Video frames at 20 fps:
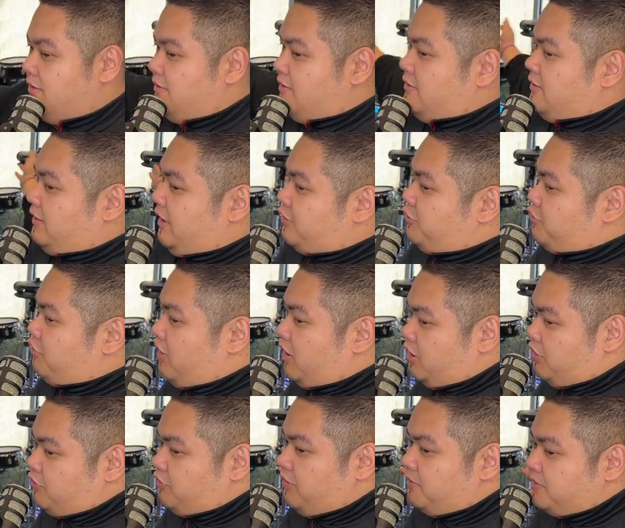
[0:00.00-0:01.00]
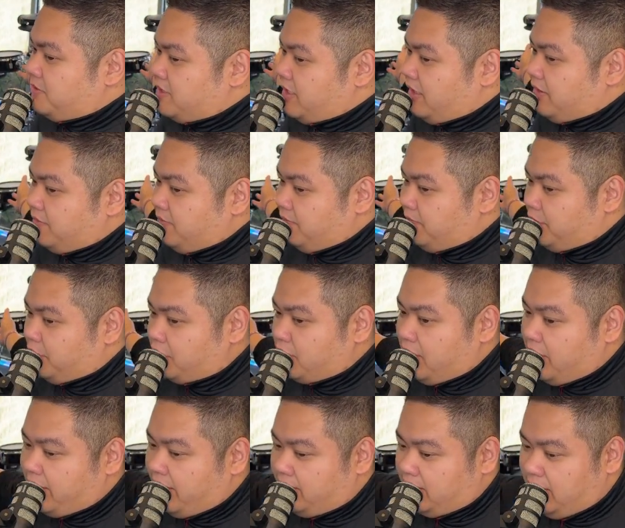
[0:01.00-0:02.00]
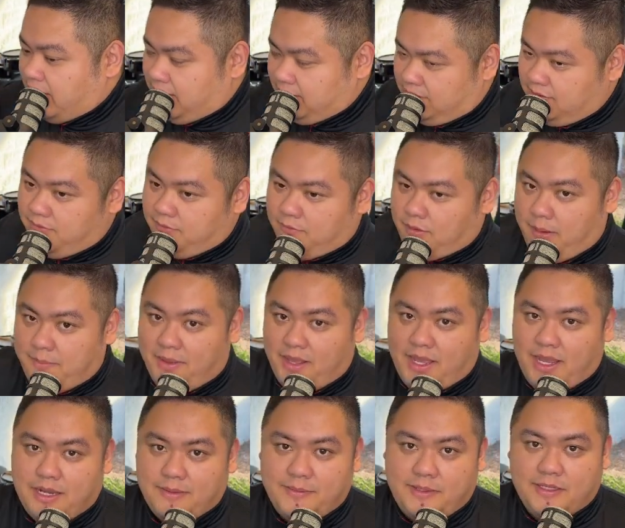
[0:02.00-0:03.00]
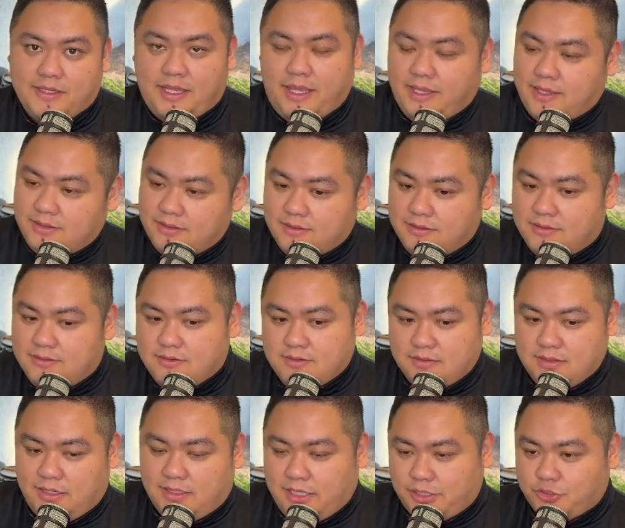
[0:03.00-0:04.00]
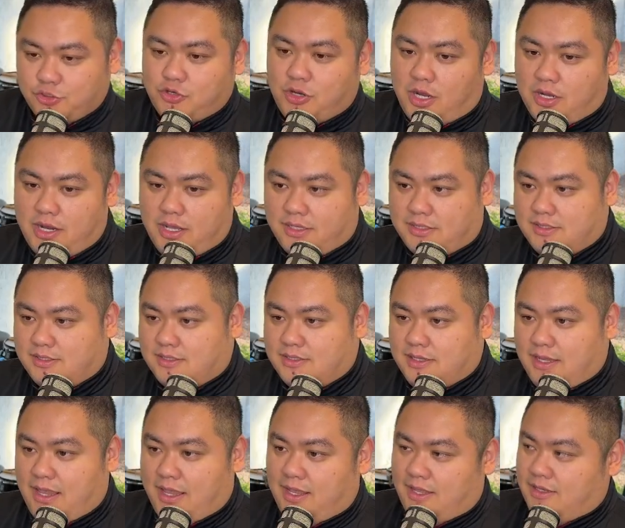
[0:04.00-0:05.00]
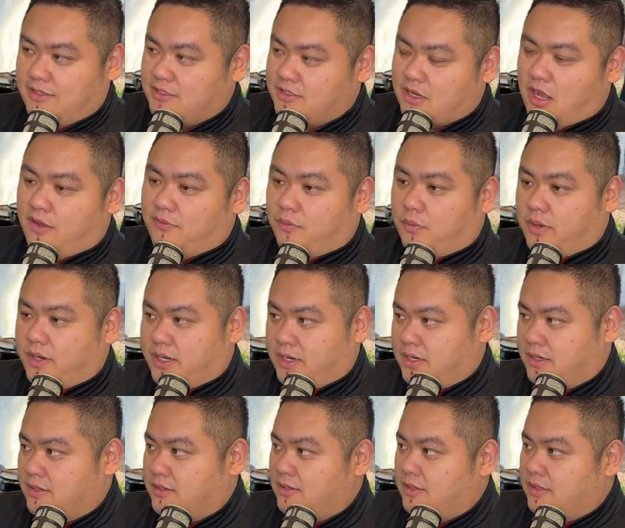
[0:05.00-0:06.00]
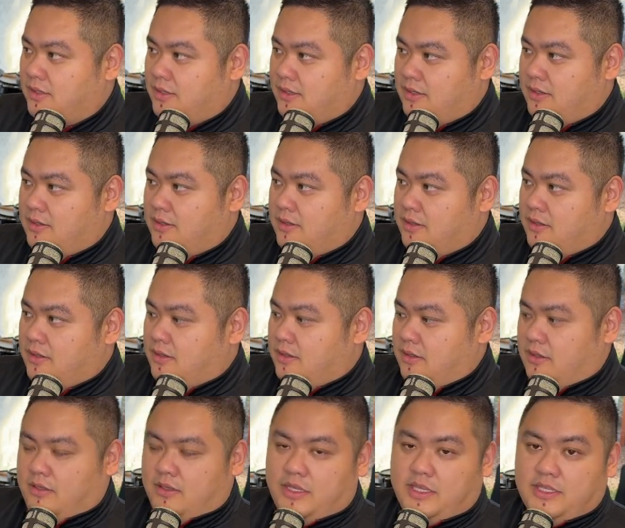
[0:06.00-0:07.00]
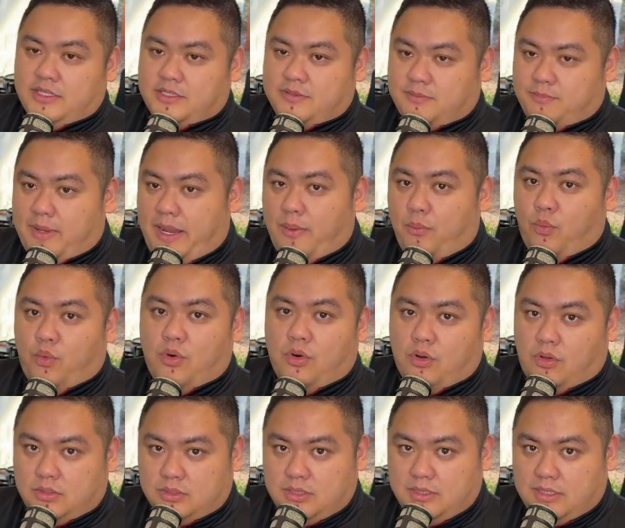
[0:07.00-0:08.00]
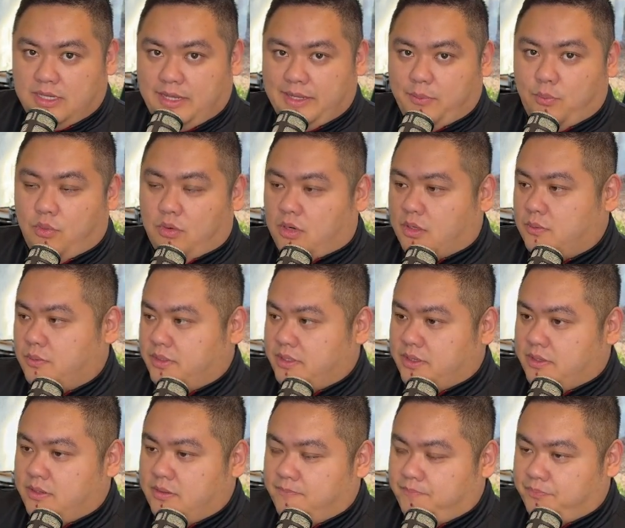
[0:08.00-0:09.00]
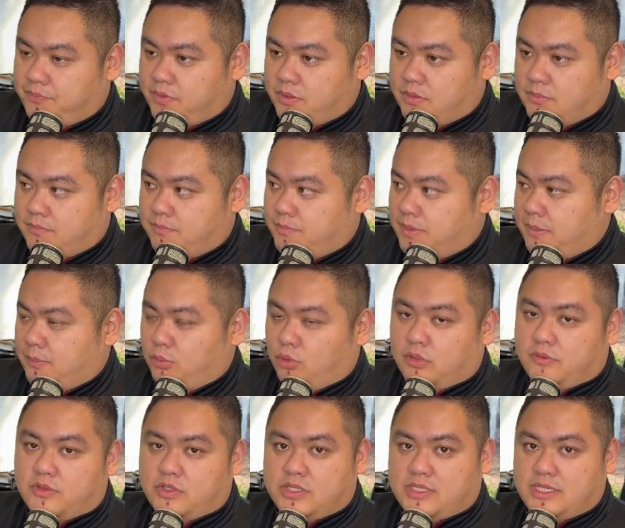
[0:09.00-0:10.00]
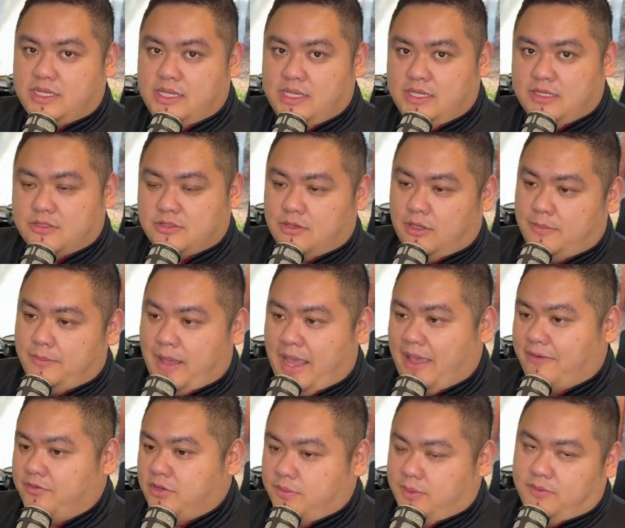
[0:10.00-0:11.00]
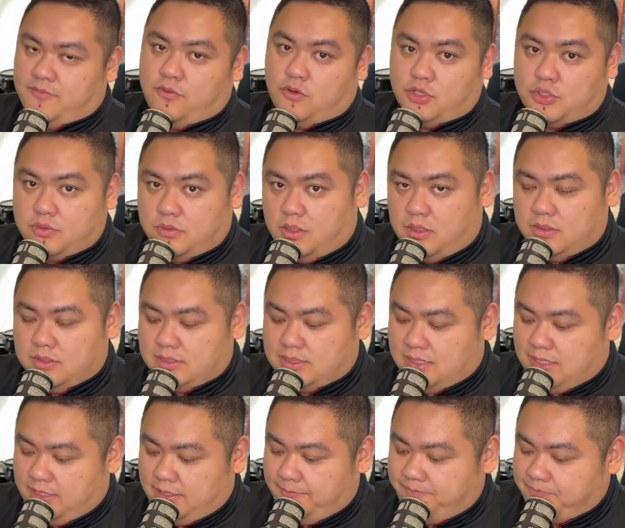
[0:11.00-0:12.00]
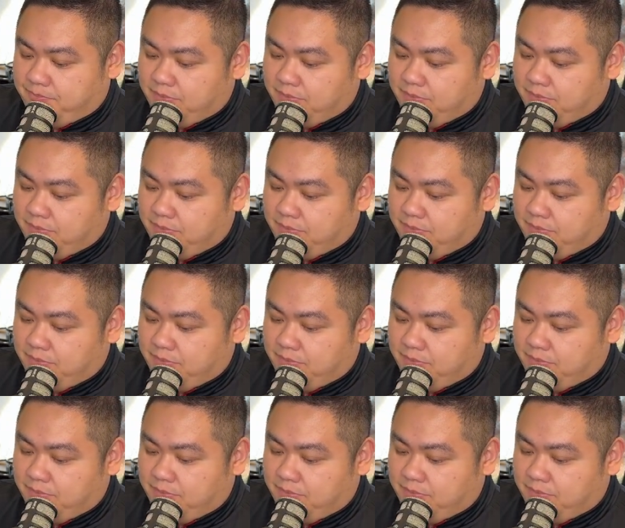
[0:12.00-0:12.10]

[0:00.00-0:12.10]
electronic drum set, for crying out loud, right behind me. Like, electronics and software is my world. I work with people overseas, so I'm having to be virtual all the time.